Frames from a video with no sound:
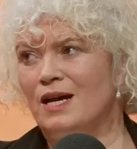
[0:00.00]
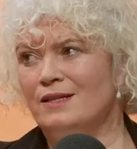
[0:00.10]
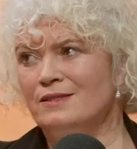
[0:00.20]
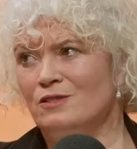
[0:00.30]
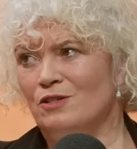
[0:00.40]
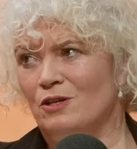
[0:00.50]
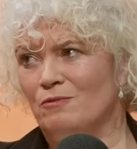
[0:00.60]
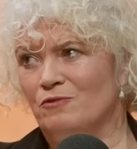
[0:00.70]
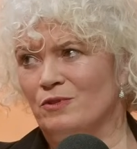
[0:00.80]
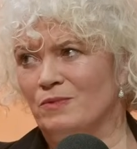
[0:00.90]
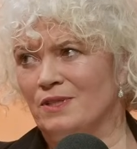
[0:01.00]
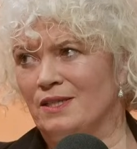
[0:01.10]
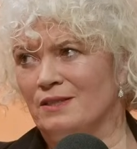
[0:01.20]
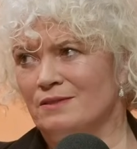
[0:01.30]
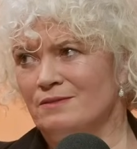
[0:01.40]
has to come from
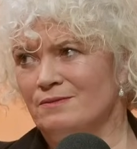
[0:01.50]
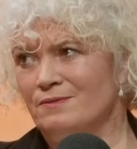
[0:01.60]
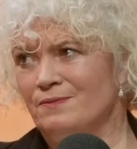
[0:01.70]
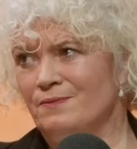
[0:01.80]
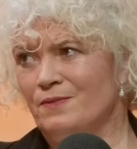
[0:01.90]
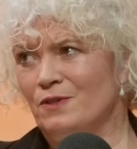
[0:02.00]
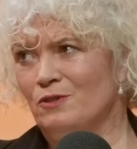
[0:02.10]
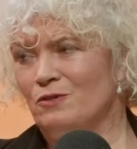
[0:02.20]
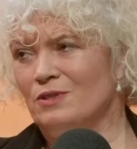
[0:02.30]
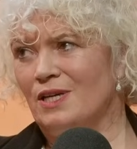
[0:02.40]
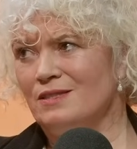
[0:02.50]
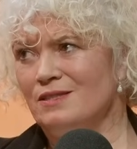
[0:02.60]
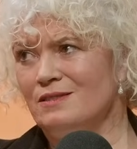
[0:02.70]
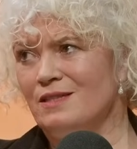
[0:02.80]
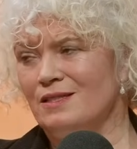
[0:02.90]
within.
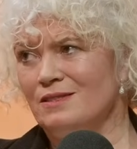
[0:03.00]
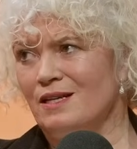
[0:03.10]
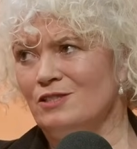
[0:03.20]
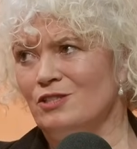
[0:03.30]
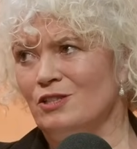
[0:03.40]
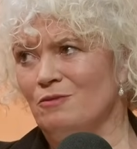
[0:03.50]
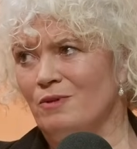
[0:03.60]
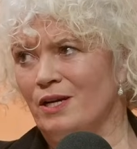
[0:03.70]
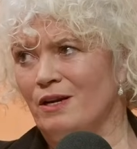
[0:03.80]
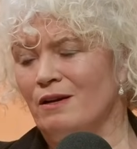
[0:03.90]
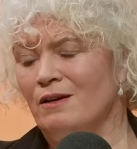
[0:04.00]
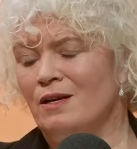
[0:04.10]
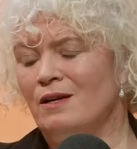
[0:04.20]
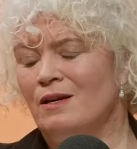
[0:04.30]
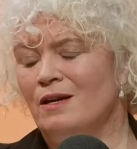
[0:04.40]
That's actually where
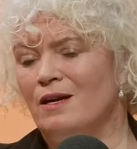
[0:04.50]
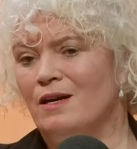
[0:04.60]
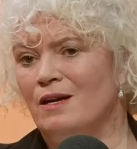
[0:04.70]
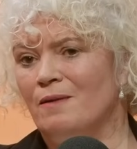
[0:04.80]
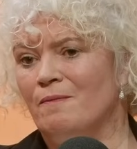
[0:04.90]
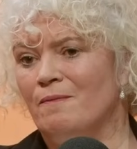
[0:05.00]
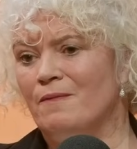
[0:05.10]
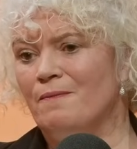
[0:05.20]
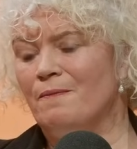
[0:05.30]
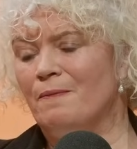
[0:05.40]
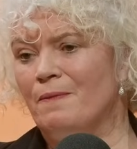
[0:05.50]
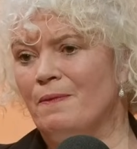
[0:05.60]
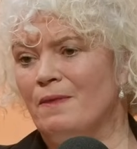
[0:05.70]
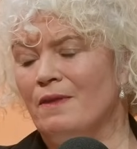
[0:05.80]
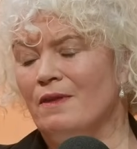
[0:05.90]
I
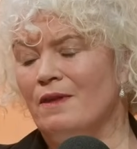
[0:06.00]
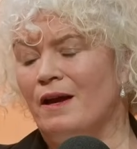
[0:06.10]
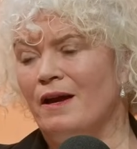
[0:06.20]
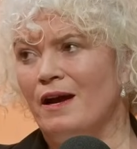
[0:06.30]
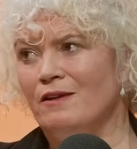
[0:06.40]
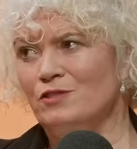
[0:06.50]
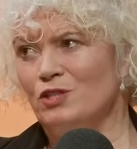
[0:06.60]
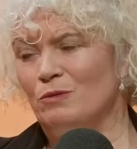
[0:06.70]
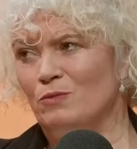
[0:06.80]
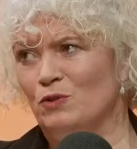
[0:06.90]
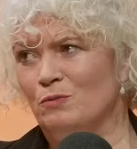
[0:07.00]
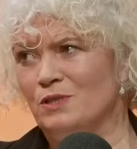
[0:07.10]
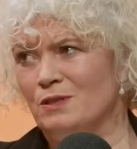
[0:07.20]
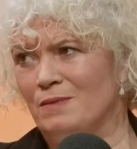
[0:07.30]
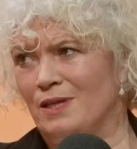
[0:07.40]
have to come home
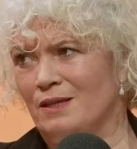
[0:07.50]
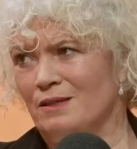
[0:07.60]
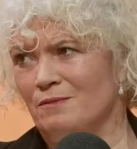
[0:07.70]
to me,